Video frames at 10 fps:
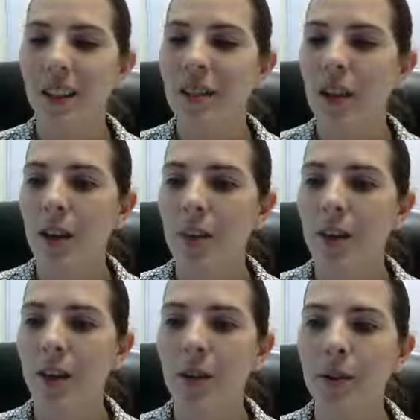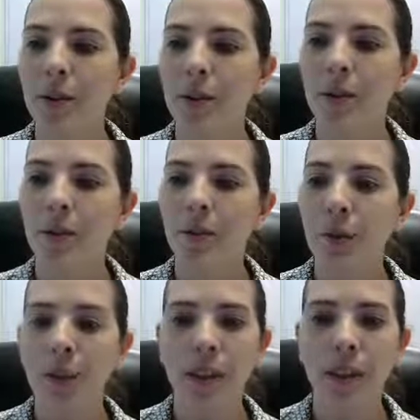So I'm going to go to the
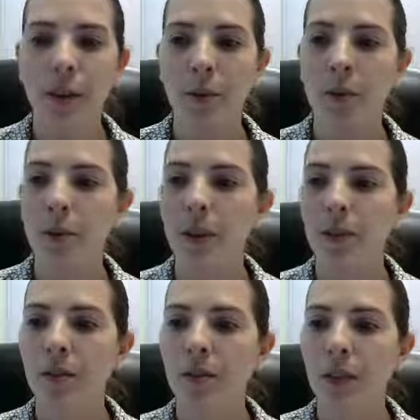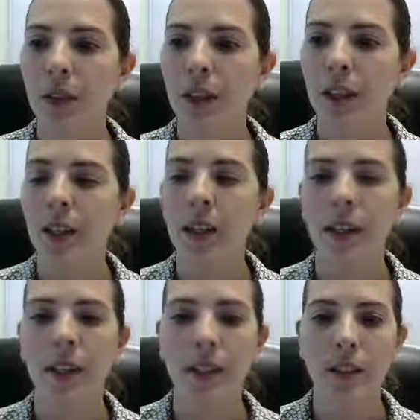folder that we built for
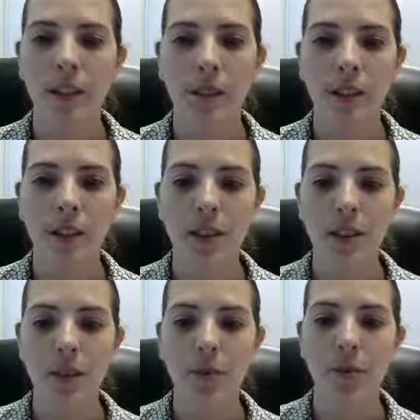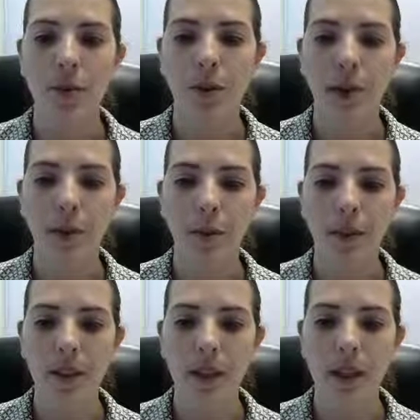Intro to C
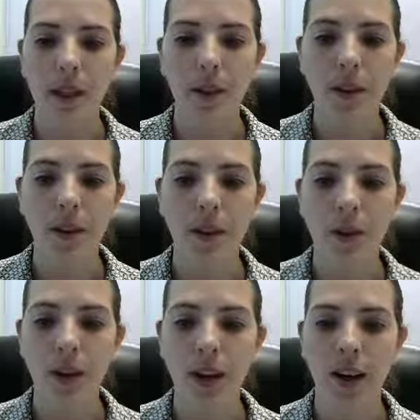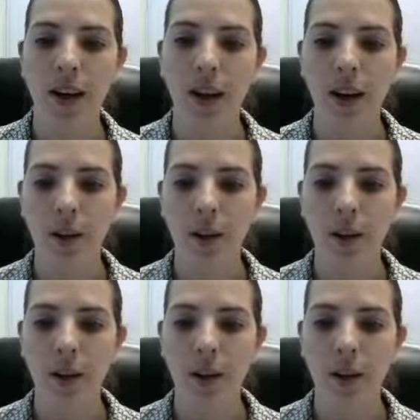programs. I'm going to store it there.